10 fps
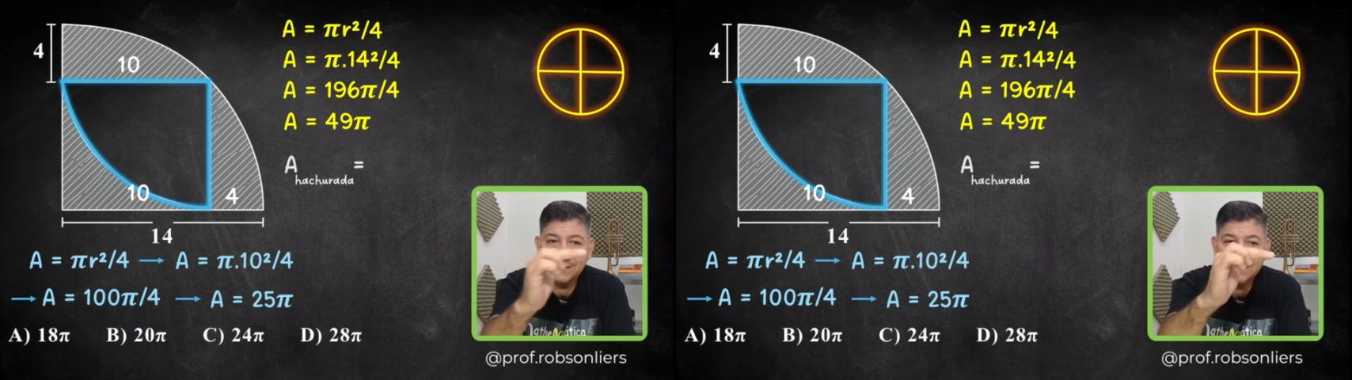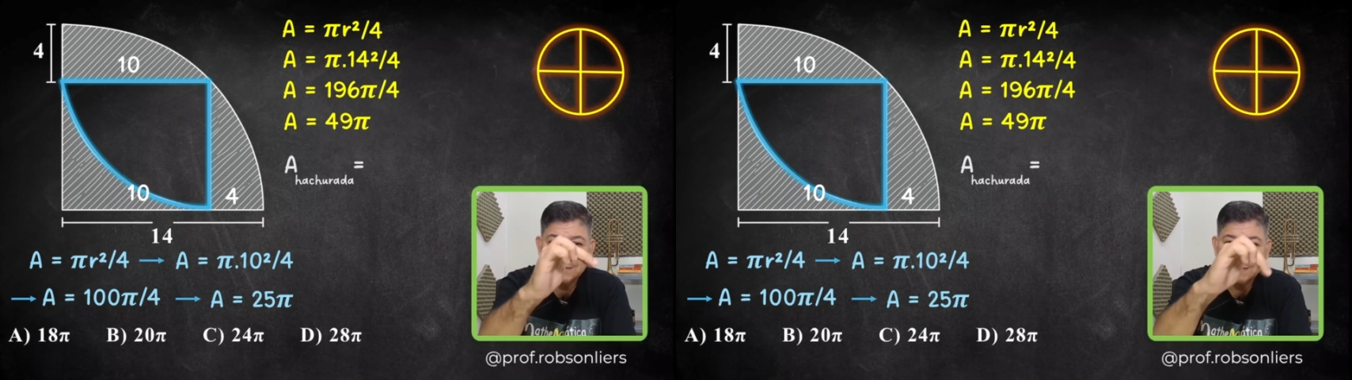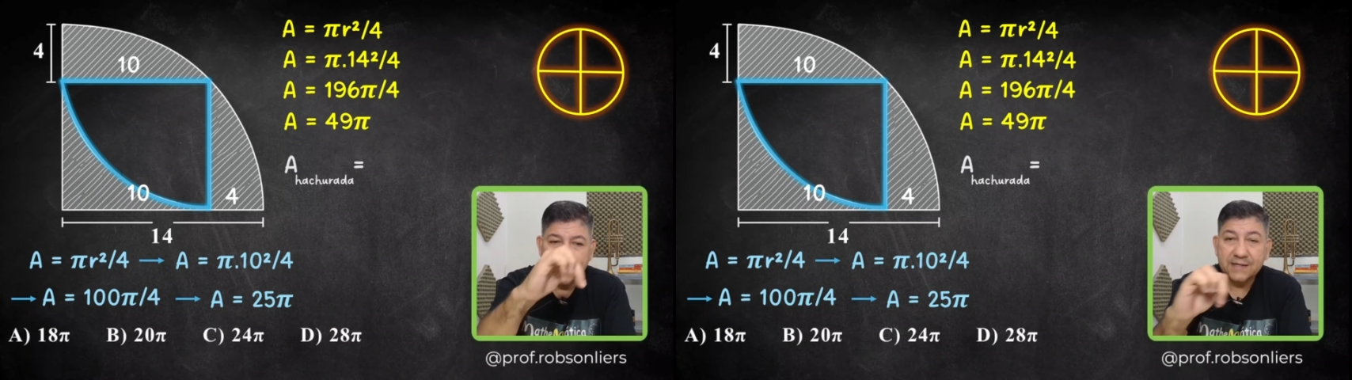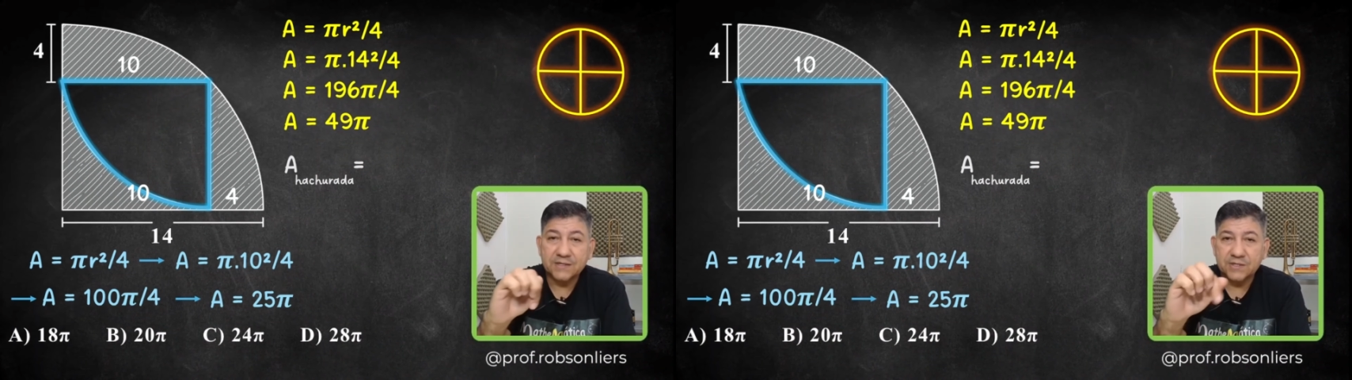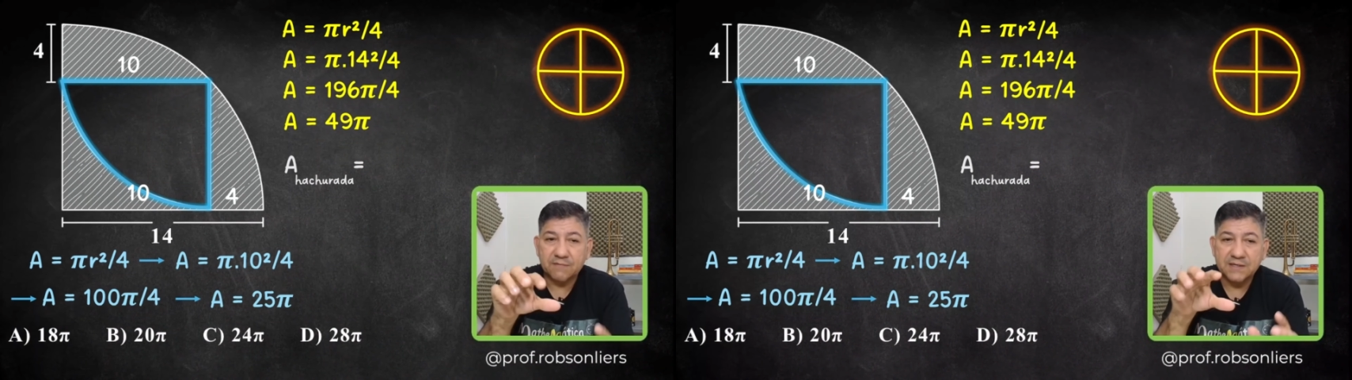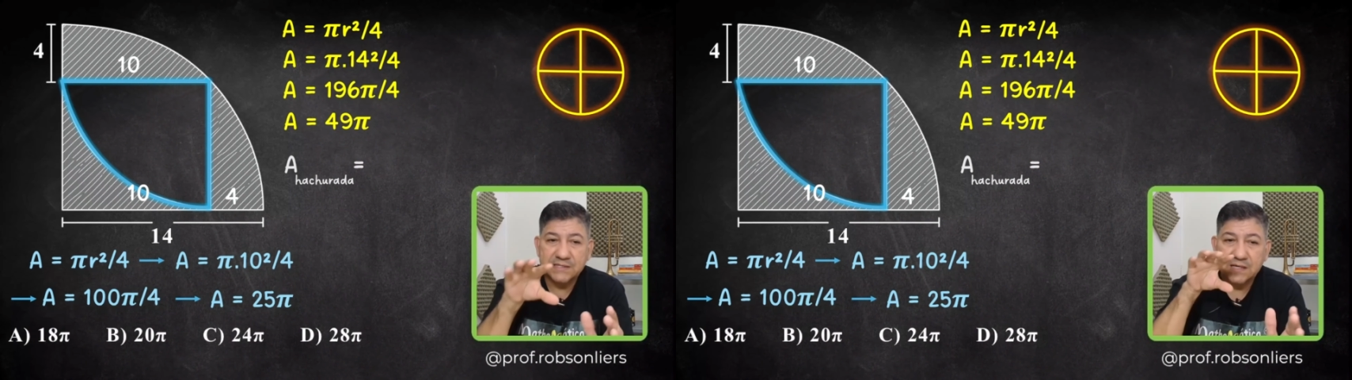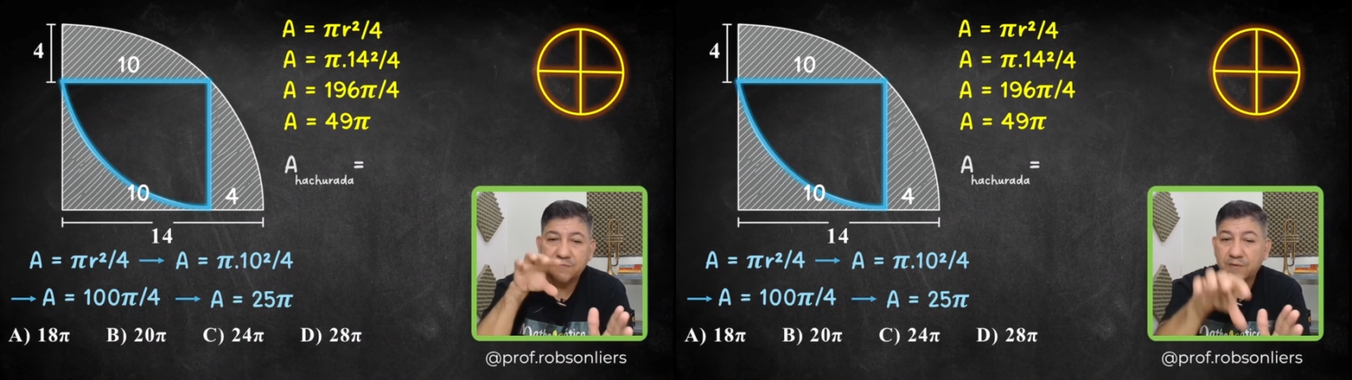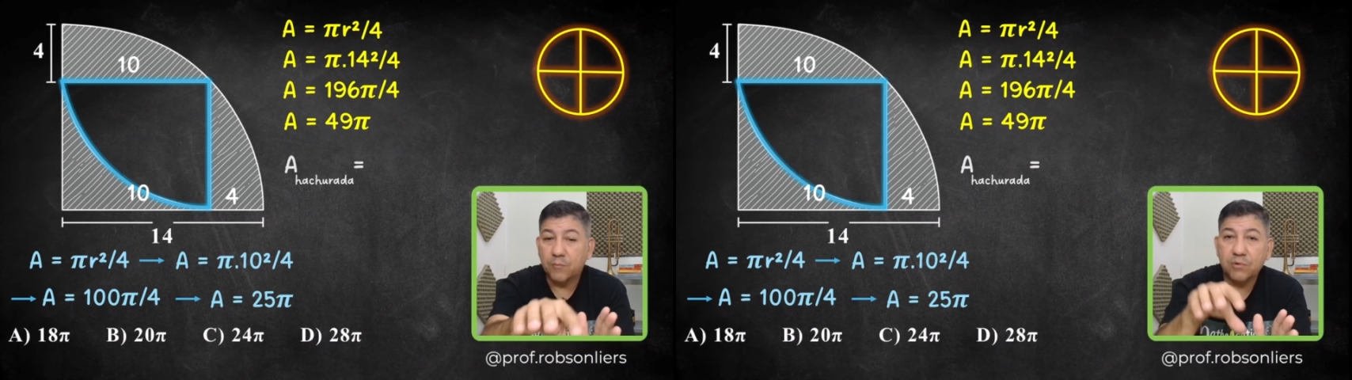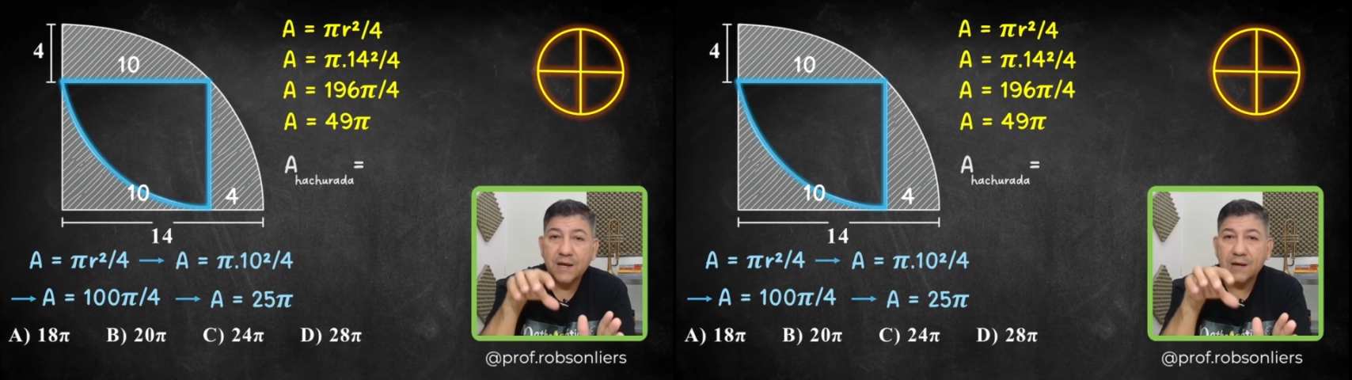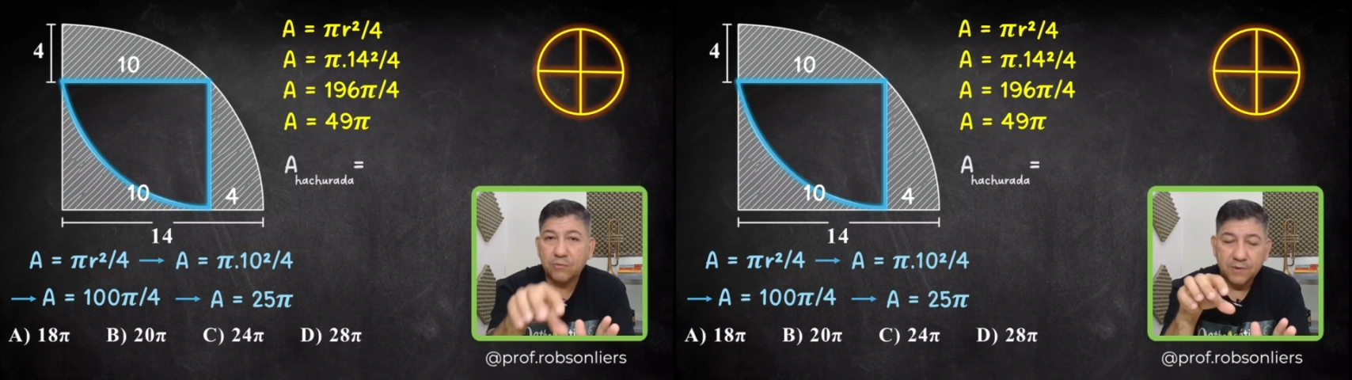and there would be a hole
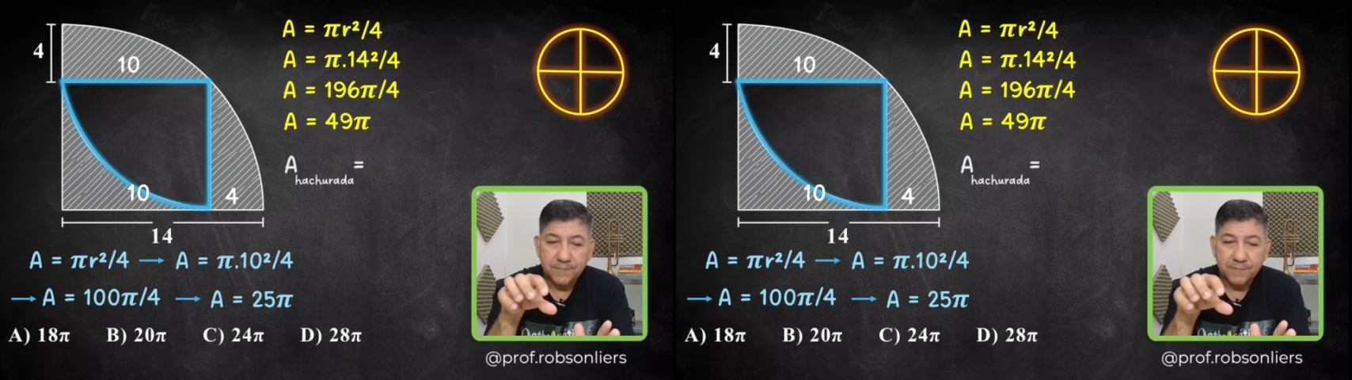left.